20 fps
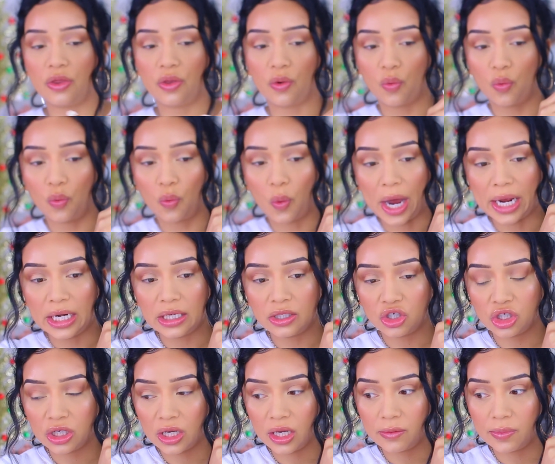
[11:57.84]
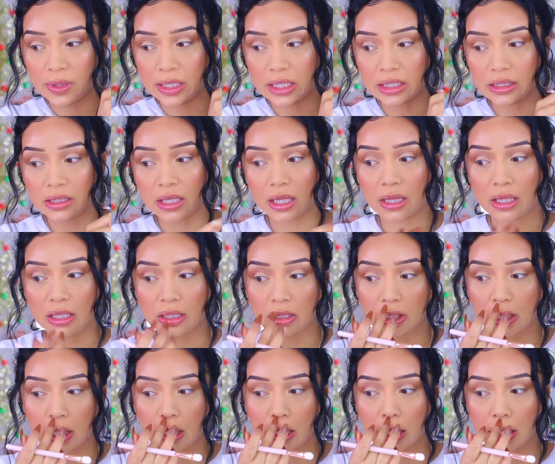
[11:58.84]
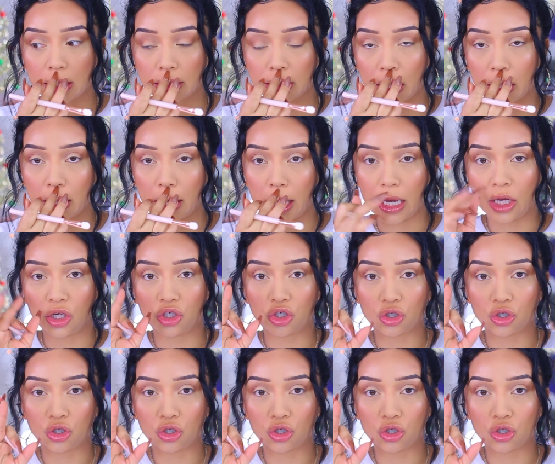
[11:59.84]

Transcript: the white shade, because this shade is like a